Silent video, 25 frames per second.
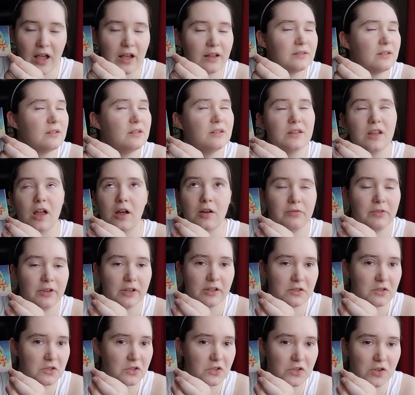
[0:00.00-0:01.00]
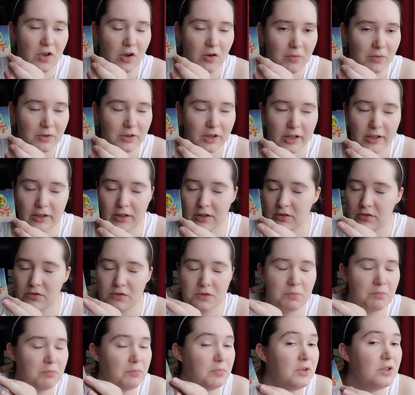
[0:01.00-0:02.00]
I love it so, like,
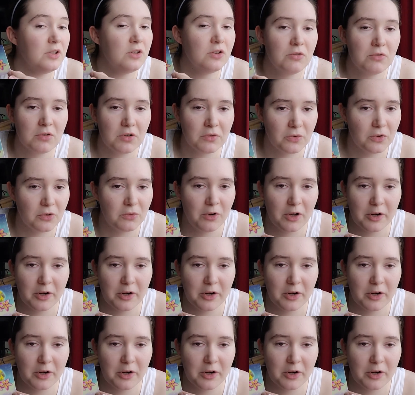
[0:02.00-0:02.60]
it's beautiful.